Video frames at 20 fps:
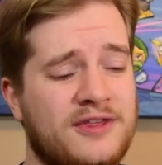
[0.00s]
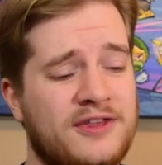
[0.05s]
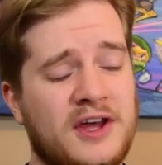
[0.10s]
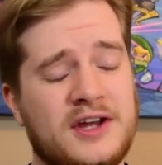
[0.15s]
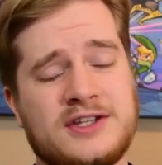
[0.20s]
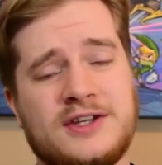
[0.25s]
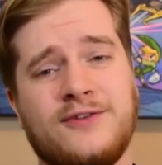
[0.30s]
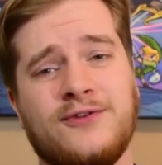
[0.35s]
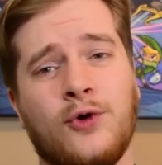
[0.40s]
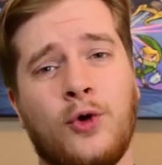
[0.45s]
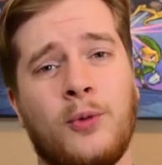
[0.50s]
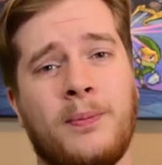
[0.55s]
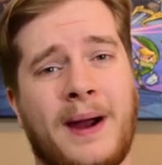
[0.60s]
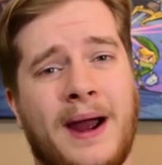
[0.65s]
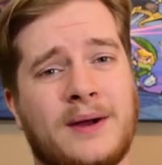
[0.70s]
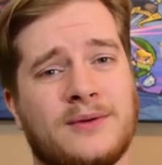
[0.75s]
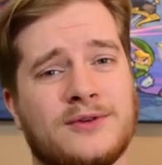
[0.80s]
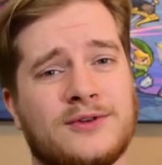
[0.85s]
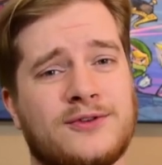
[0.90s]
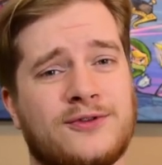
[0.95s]

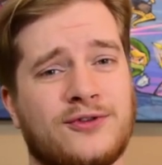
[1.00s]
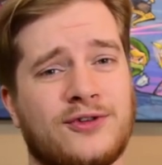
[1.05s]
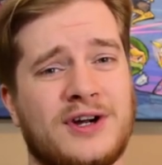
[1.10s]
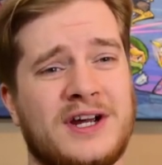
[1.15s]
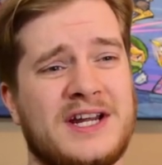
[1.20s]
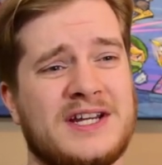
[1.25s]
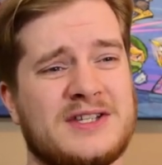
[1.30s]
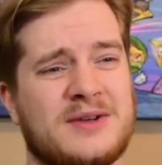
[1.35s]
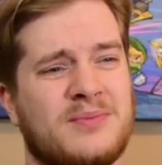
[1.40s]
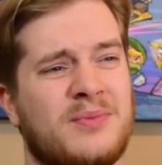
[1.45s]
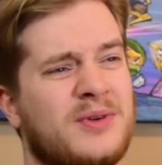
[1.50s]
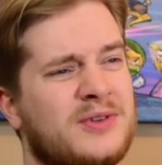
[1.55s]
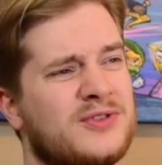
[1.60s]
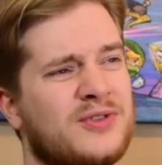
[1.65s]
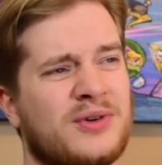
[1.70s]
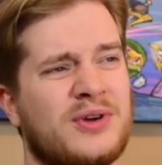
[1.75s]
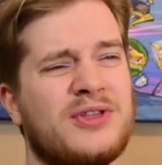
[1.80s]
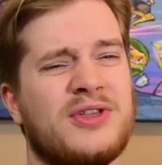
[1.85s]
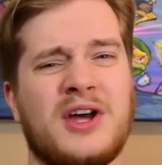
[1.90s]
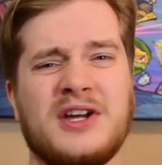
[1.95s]
£34 for it,
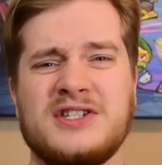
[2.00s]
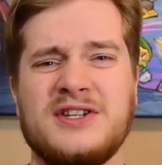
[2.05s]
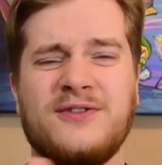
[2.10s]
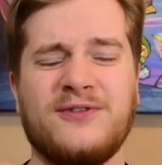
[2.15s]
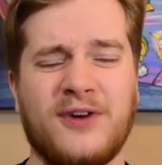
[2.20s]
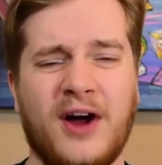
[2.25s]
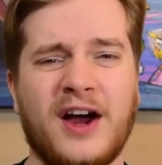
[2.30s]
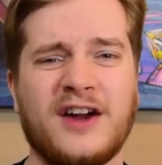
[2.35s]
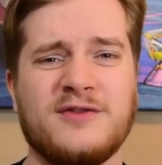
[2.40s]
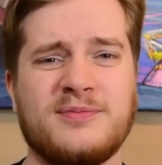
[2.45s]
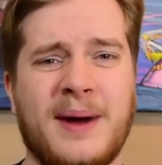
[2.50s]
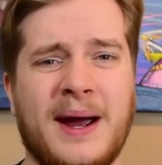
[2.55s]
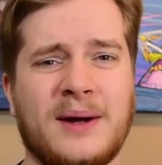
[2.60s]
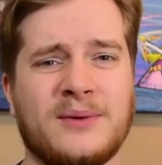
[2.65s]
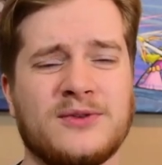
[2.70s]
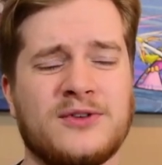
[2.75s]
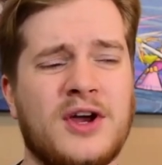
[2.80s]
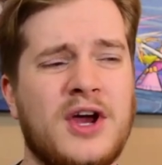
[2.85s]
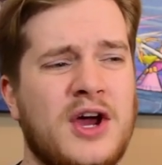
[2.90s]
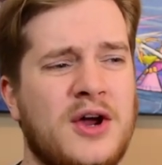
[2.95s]

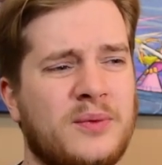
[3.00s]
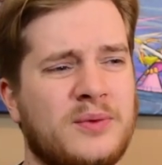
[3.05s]
£35,